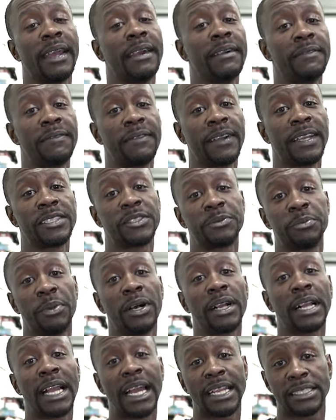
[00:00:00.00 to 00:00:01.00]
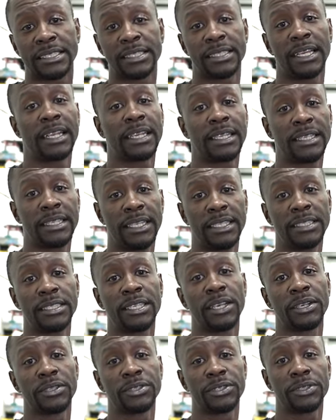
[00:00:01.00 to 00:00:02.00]
and Facebook at Aesthetic
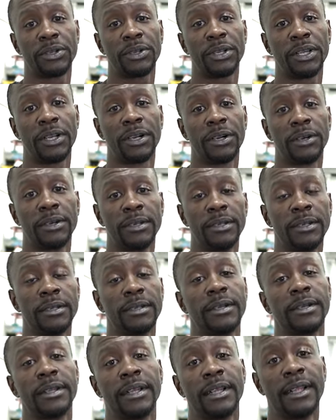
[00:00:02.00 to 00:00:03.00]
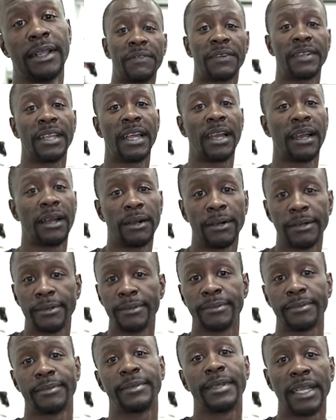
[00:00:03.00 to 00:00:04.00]
Detail Studio. But for now,
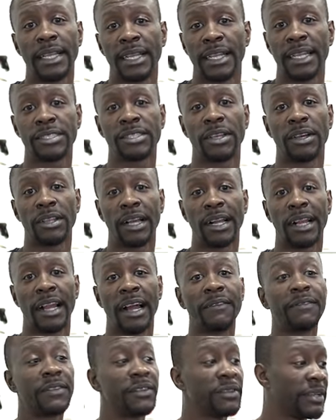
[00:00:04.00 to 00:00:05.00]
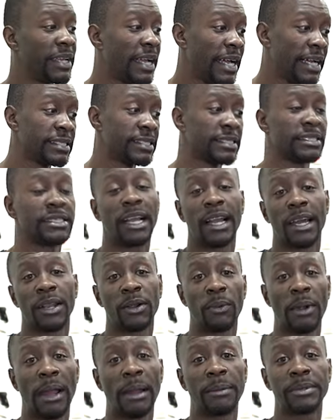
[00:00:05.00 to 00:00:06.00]
that's all I got for you guys because I got
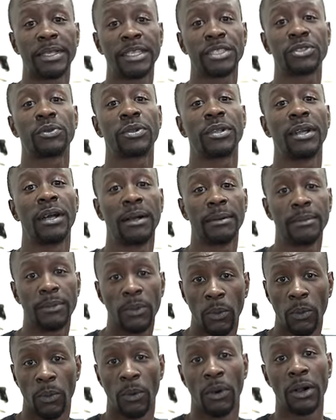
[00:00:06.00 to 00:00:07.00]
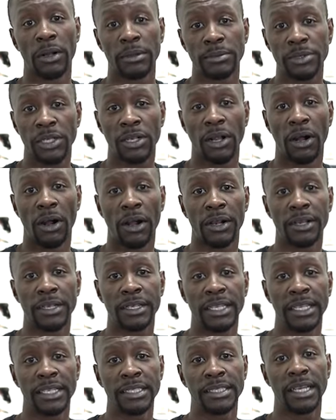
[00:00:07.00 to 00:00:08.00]
to wrap this one up. Welcome to the Art
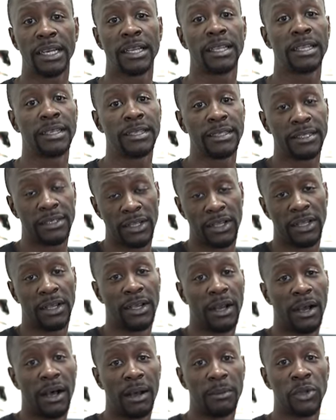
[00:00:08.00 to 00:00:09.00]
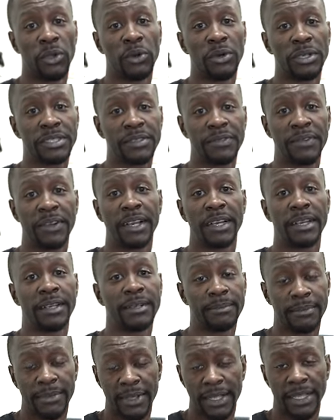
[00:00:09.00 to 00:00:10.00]
of Detailing. I'm Louis Phil,
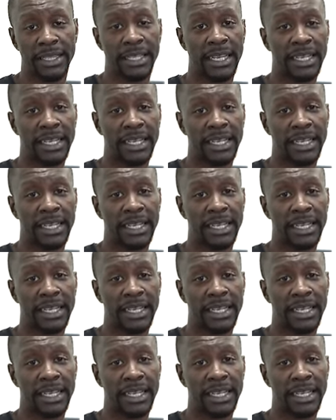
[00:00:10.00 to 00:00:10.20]
and